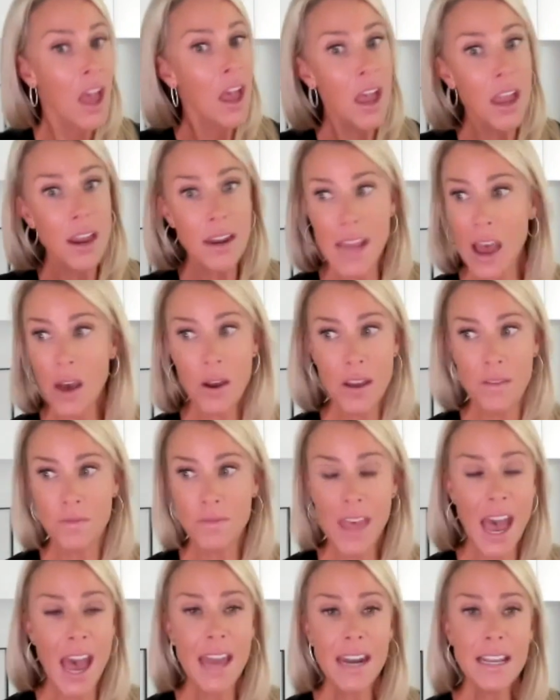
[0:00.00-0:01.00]
Now, if
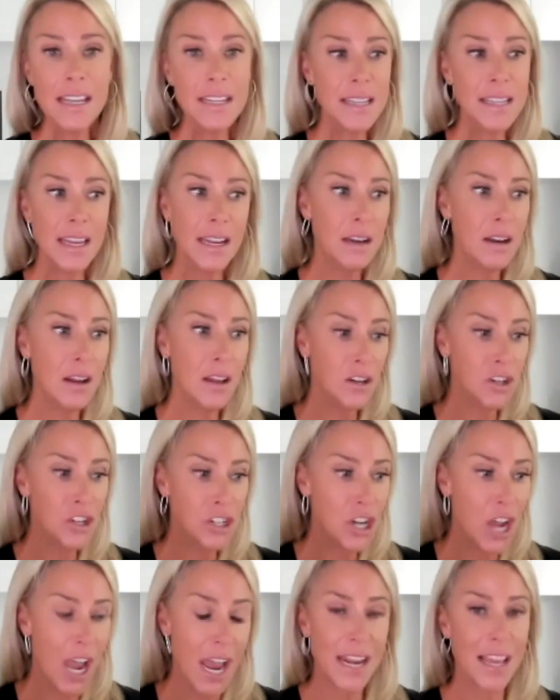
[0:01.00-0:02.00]
that isn't
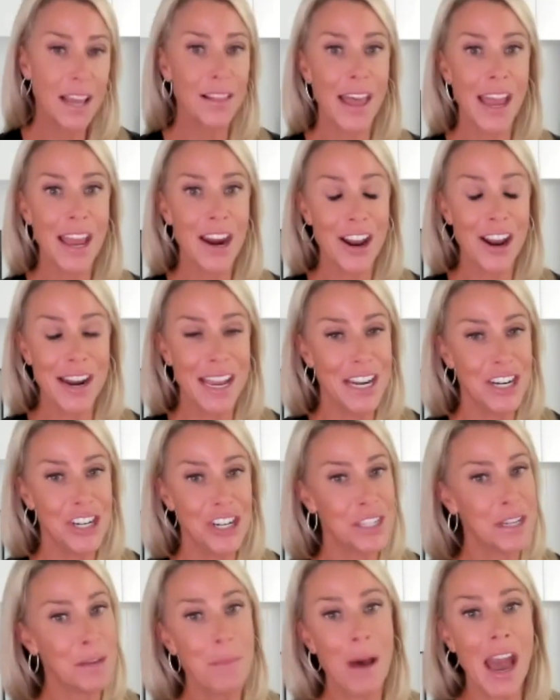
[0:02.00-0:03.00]
shining a light on
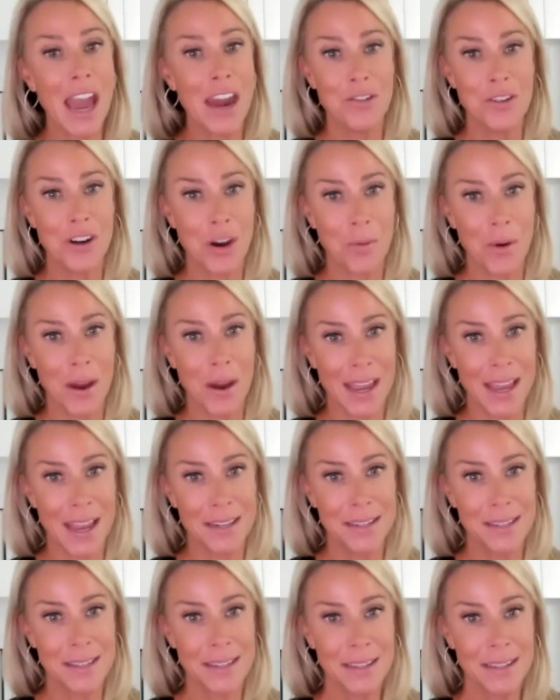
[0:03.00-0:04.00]
ageism, I don't know what
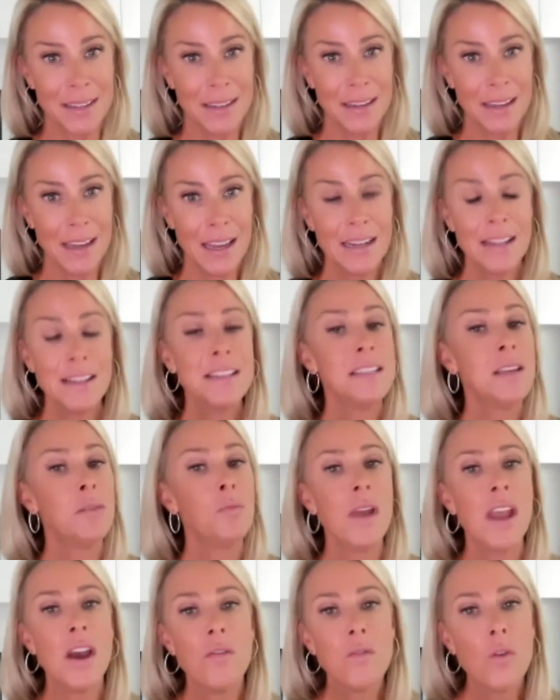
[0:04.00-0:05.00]
is. Now, listen,
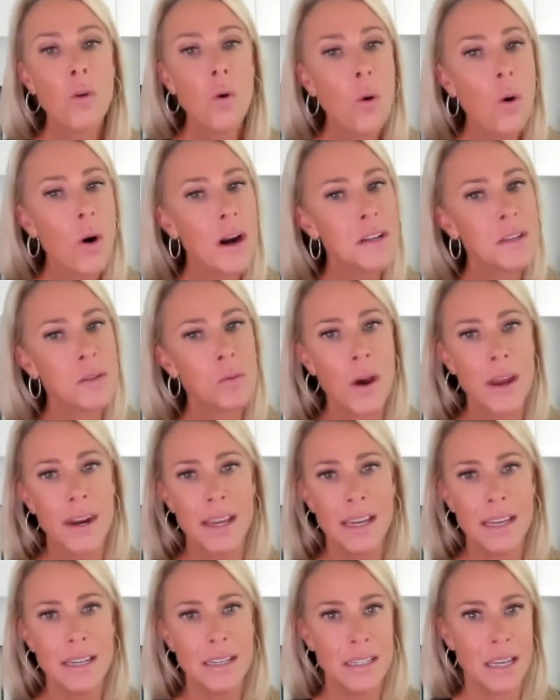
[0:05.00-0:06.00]
we of course want to
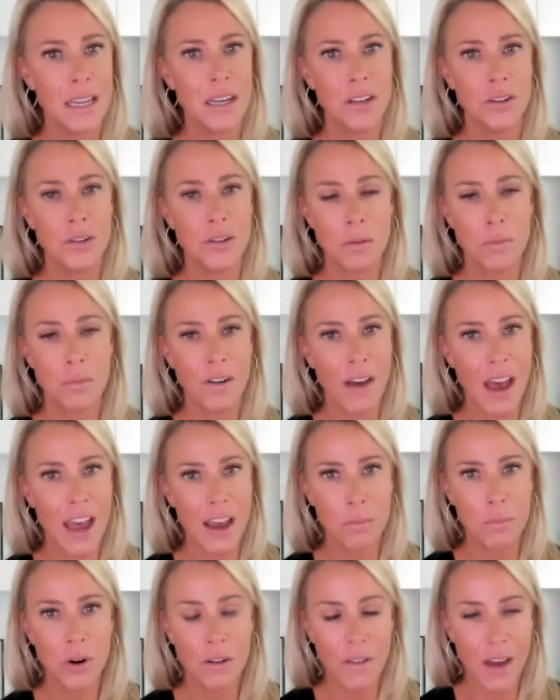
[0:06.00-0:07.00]
continue to
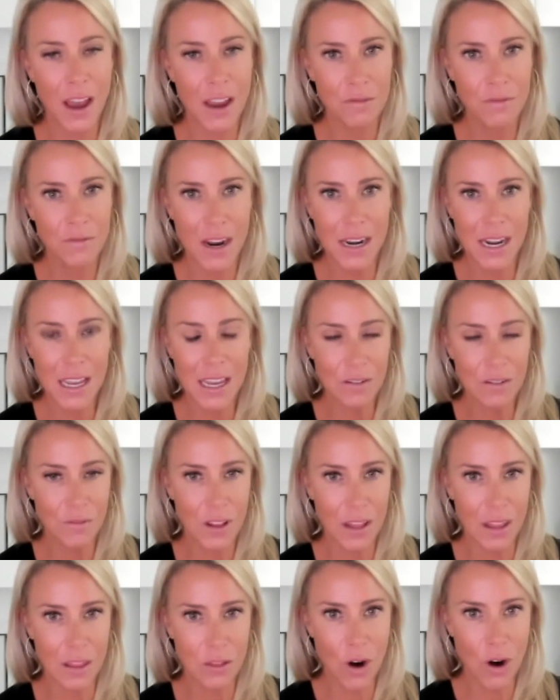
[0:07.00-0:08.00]
provide funding and
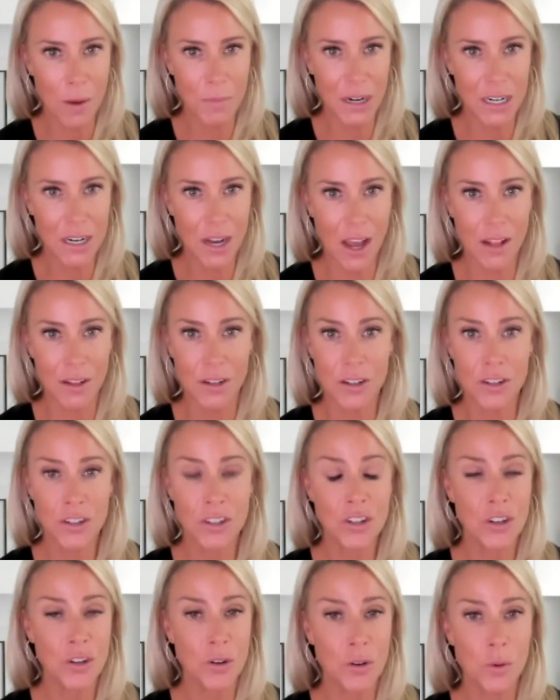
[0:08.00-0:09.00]
philanthropic
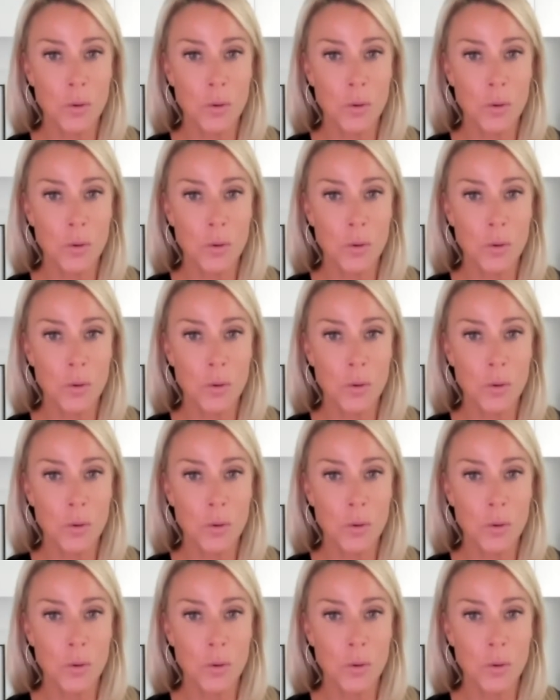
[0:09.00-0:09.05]
dollars to